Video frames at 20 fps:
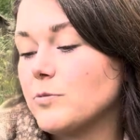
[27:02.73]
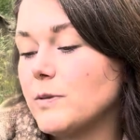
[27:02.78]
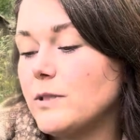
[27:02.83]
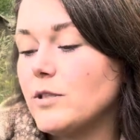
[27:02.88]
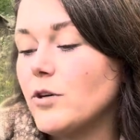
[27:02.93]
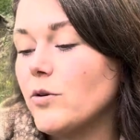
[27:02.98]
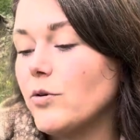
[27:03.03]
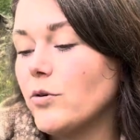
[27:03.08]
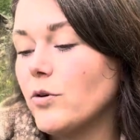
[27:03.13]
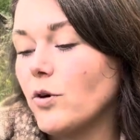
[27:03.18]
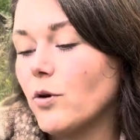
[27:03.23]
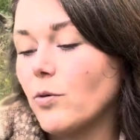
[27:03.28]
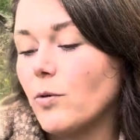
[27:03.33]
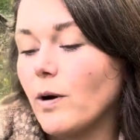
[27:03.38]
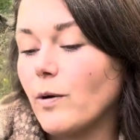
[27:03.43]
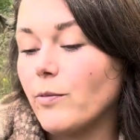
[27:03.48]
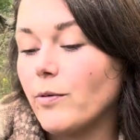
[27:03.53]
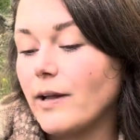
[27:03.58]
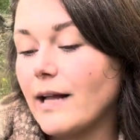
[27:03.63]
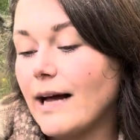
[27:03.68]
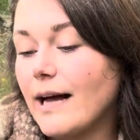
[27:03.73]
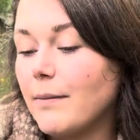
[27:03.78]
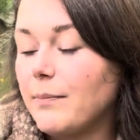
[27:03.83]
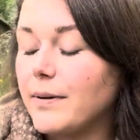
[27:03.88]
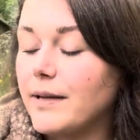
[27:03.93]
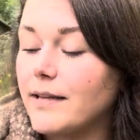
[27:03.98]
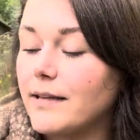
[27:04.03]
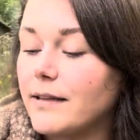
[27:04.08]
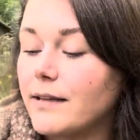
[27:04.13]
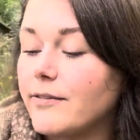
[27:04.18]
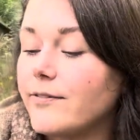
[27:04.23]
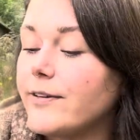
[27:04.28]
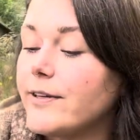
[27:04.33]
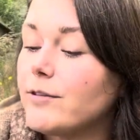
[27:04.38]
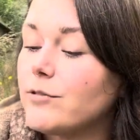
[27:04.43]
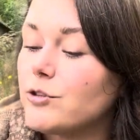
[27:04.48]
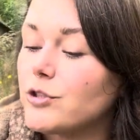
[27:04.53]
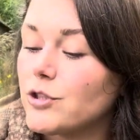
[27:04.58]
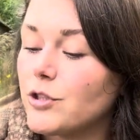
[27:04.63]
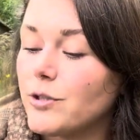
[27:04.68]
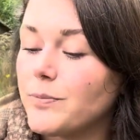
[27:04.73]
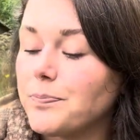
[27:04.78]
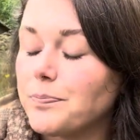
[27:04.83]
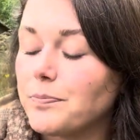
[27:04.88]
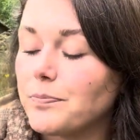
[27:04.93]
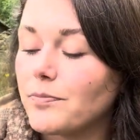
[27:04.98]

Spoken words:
we don't know what will happen in the future.